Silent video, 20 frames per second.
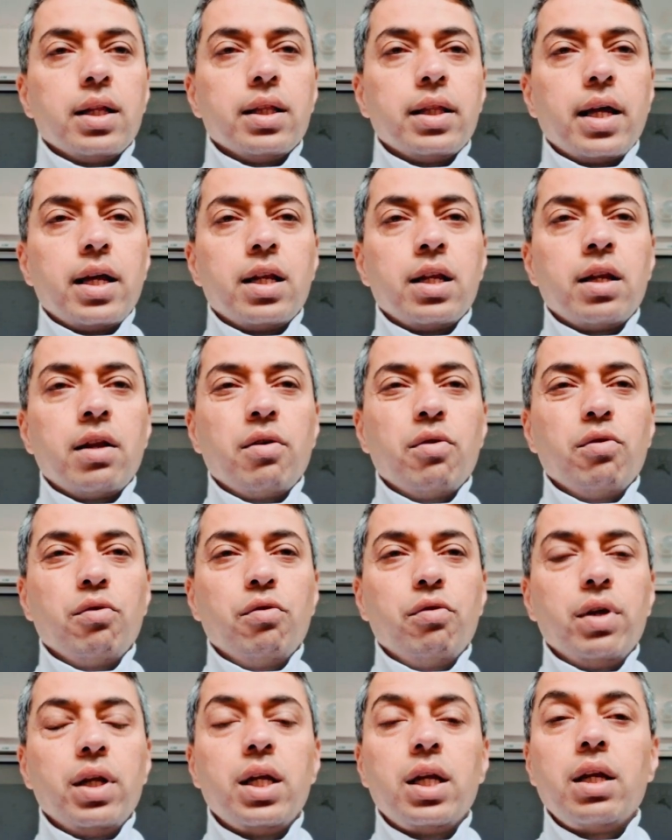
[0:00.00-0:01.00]
then
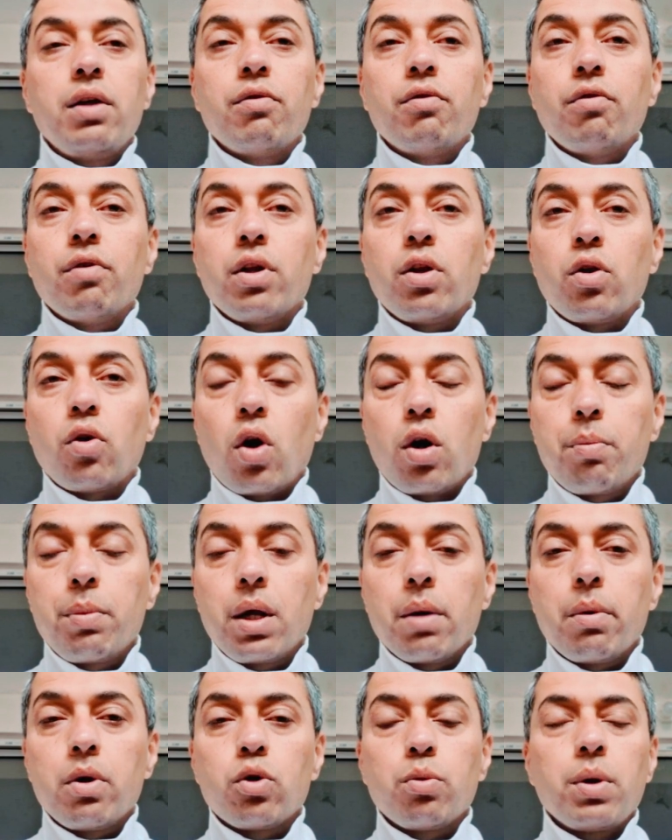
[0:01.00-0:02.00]
we will not be
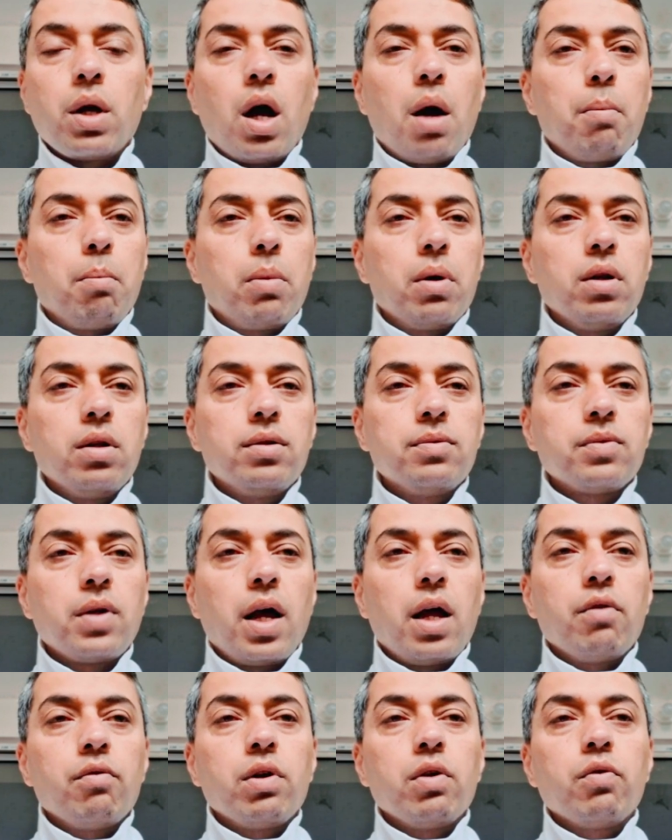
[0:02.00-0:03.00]
able to be humble
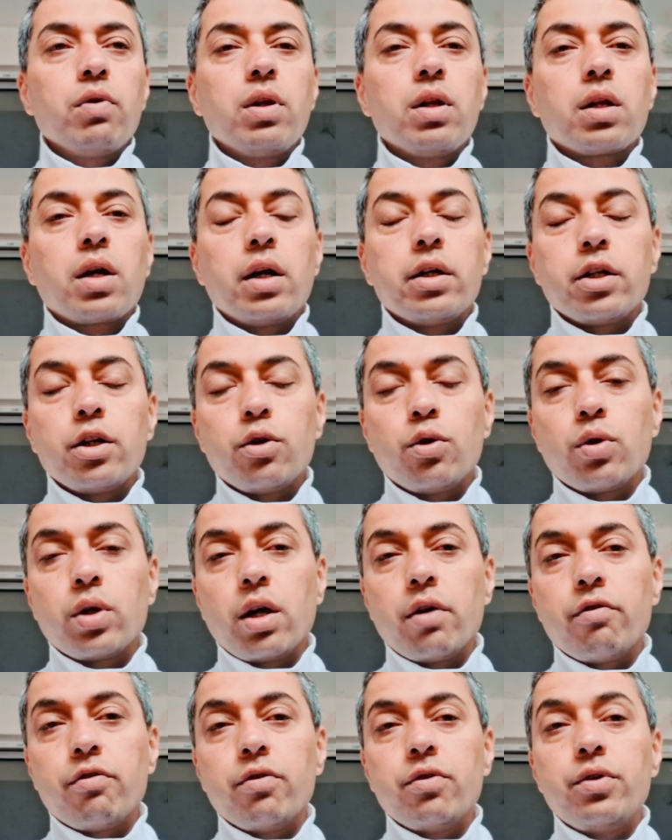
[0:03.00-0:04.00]
and we will continue to
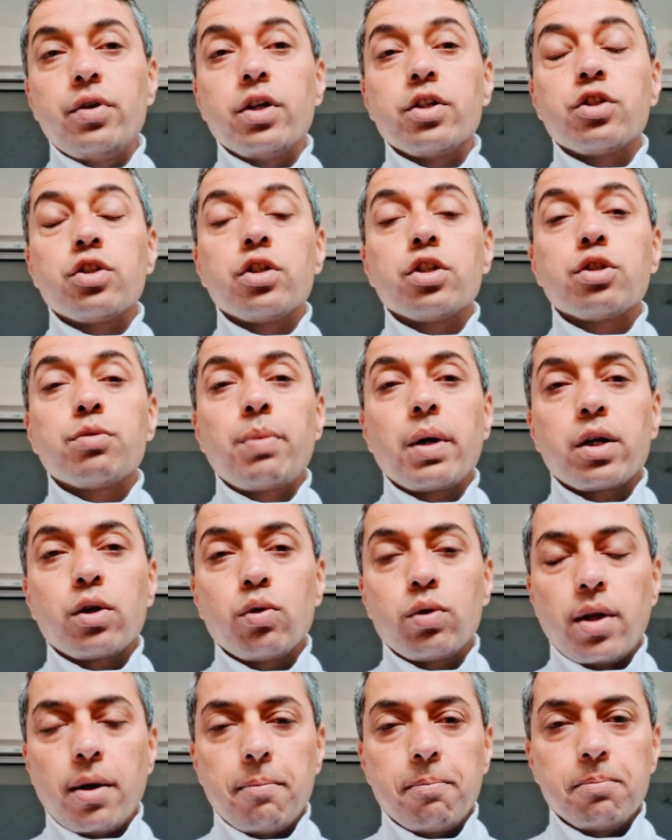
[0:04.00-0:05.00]
give disrespect
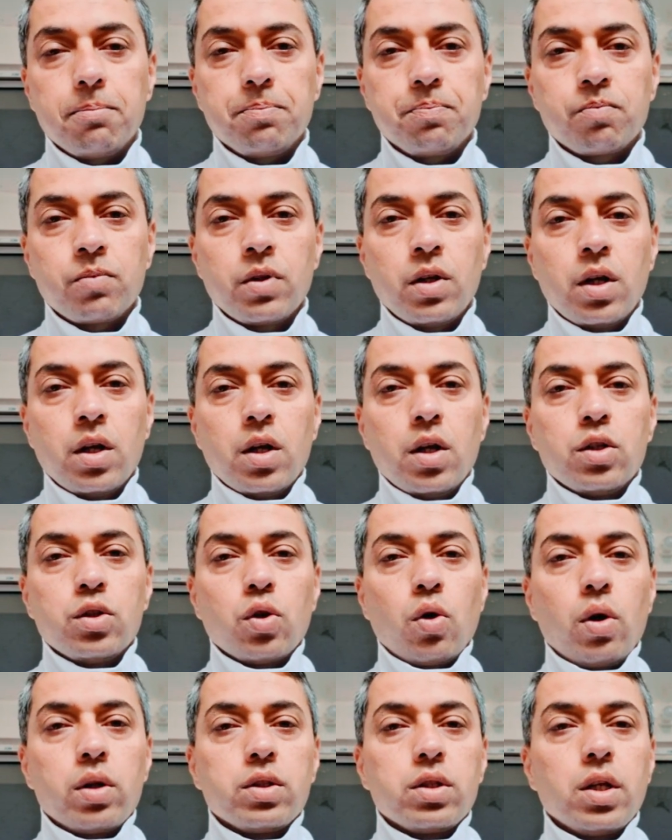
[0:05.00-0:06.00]
to them
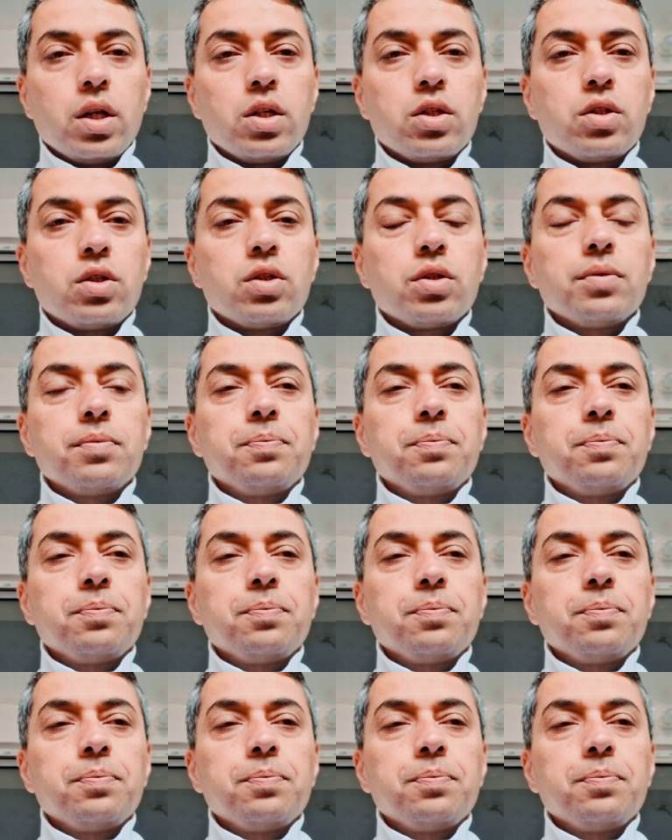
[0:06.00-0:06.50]
so god says